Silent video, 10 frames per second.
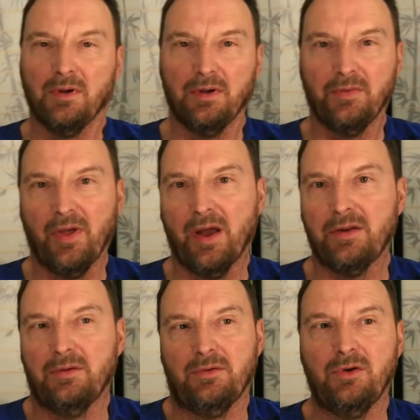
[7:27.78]

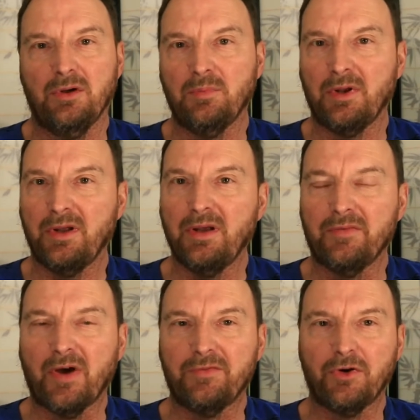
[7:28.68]
that you can
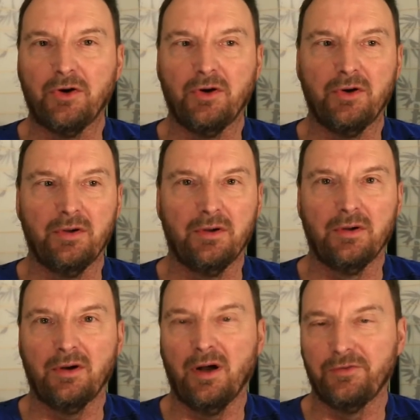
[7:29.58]
believe? I've heard
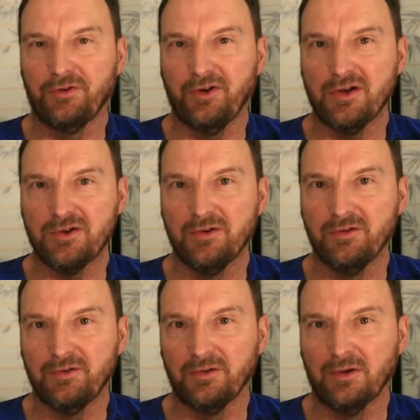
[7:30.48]

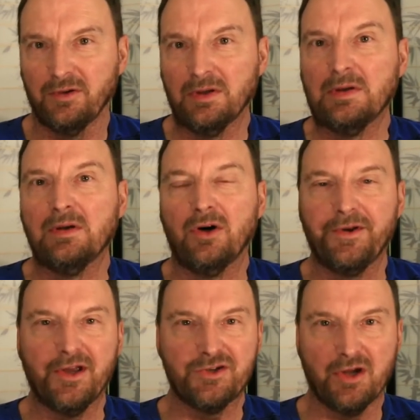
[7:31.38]
conversations on
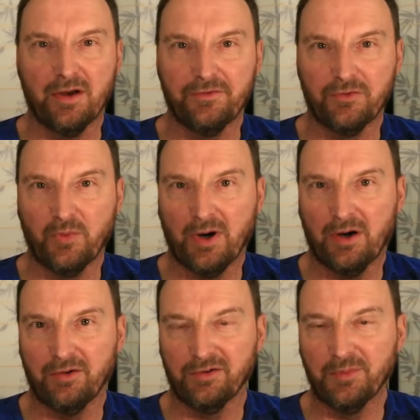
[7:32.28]
HF
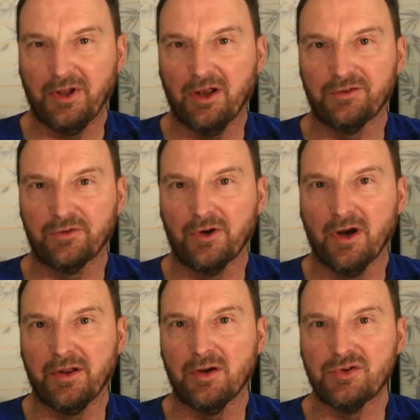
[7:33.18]
where somebody asks for an
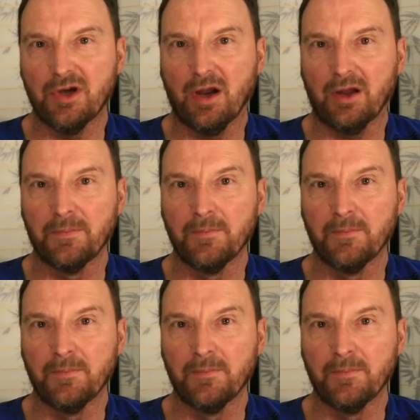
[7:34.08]
audio check